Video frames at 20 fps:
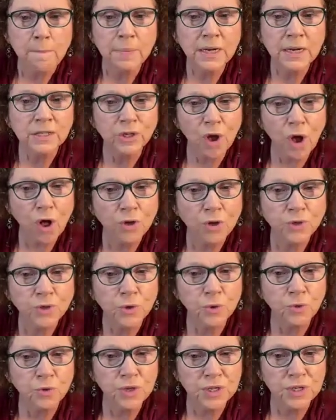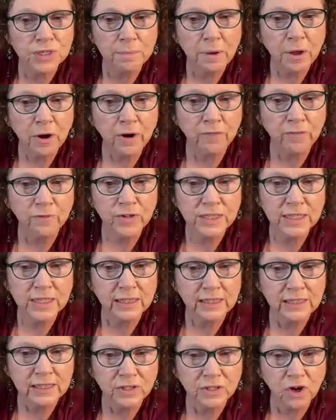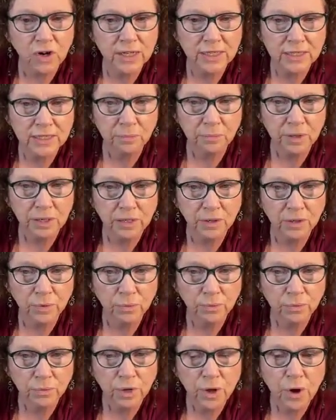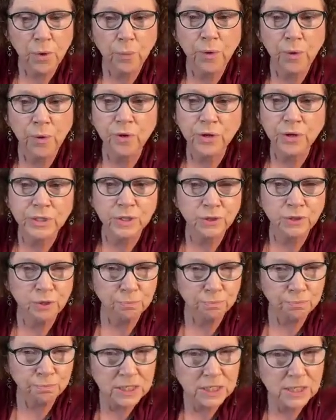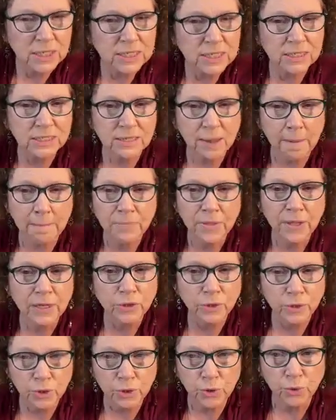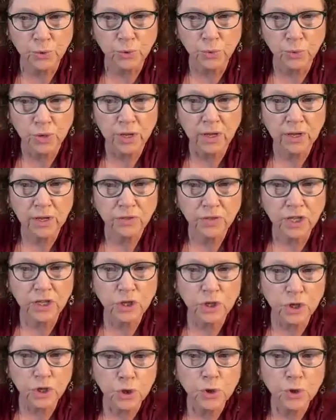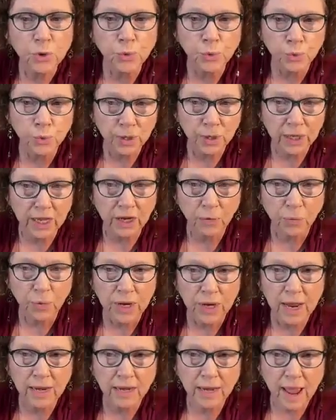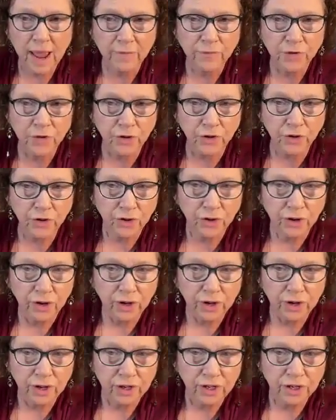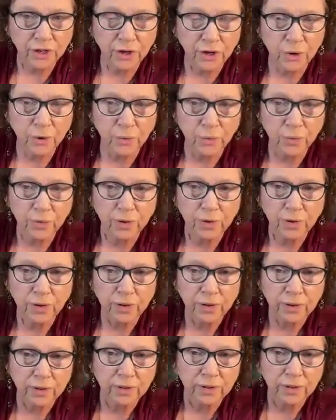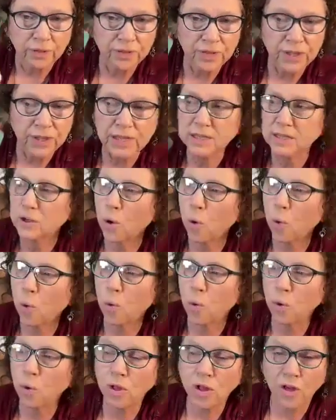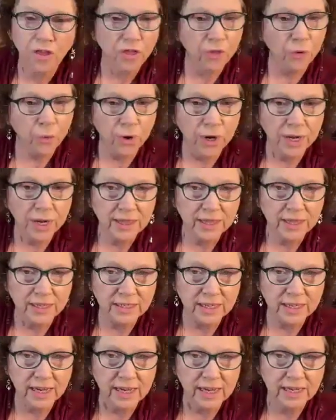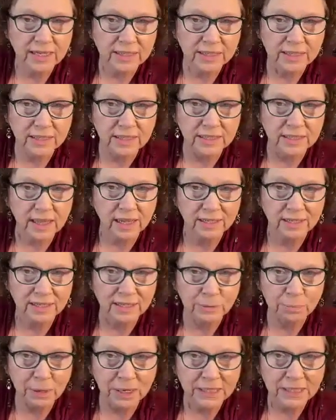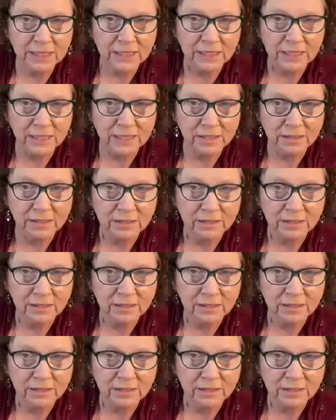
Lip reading: but it's also this about physically starting something new, whether it's a new business, something new that you can create after, you know, this whole authority thing takes this unexpected